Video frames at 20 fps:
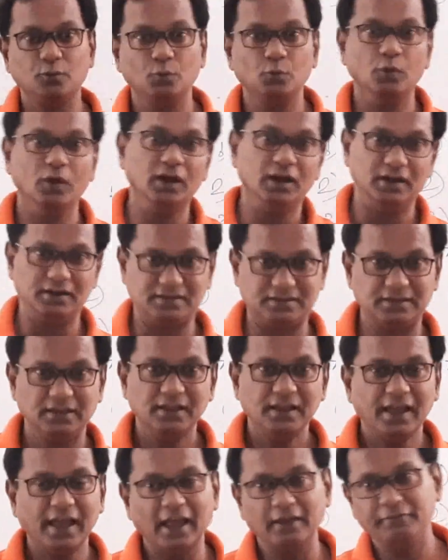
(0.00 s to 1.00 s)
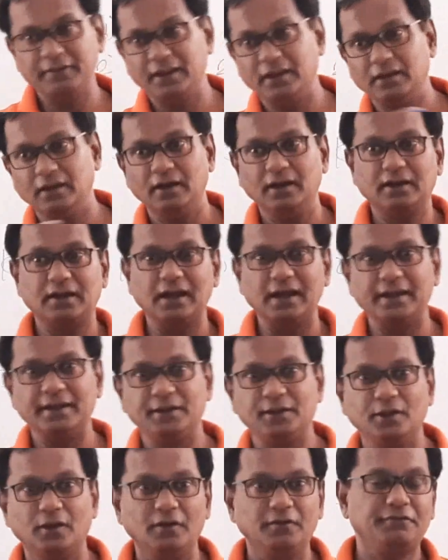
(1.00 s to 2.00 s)
words having a
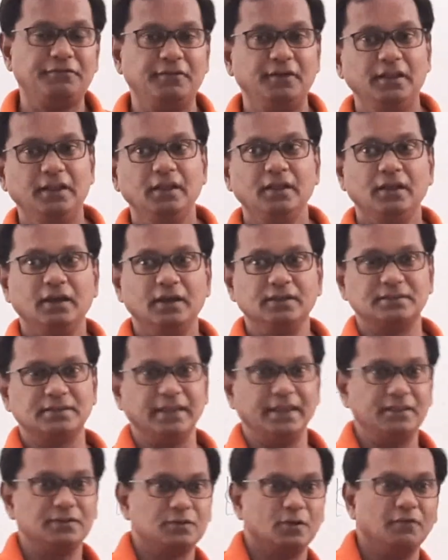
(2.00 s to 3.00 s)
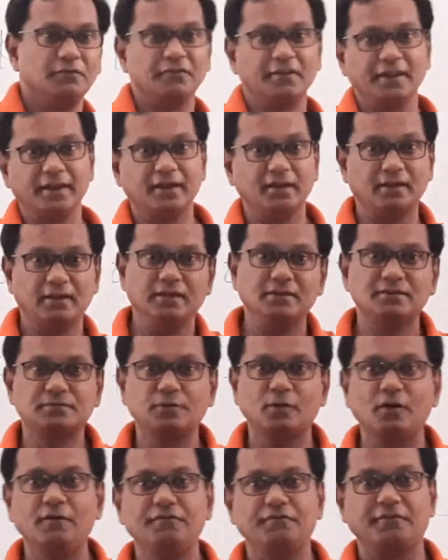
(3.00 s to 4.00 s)
kind of a sense of recurrence
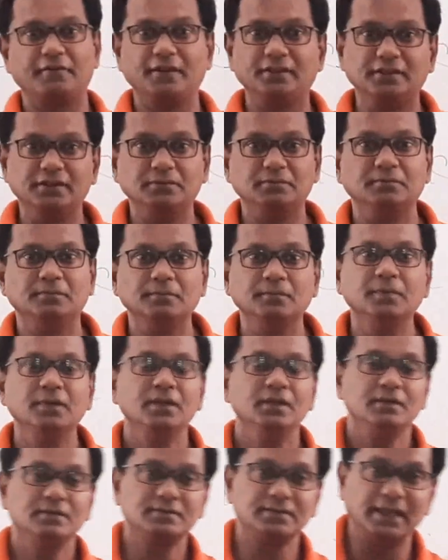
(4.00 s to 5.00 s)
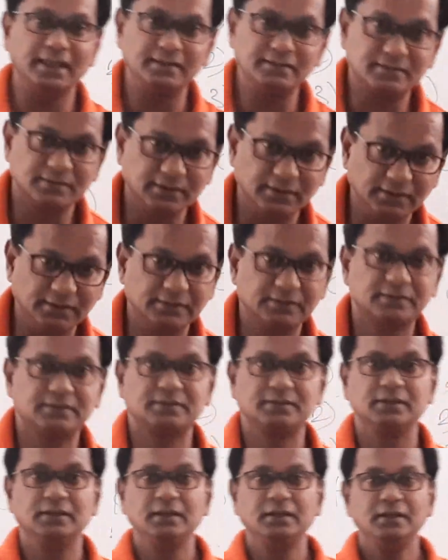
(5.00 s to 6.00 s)
of rhythm,
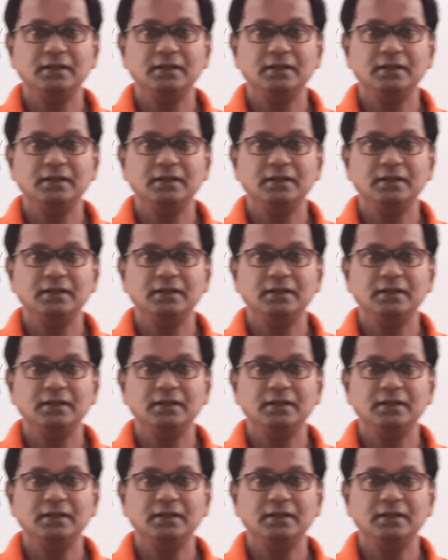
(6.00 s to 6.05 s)
senses,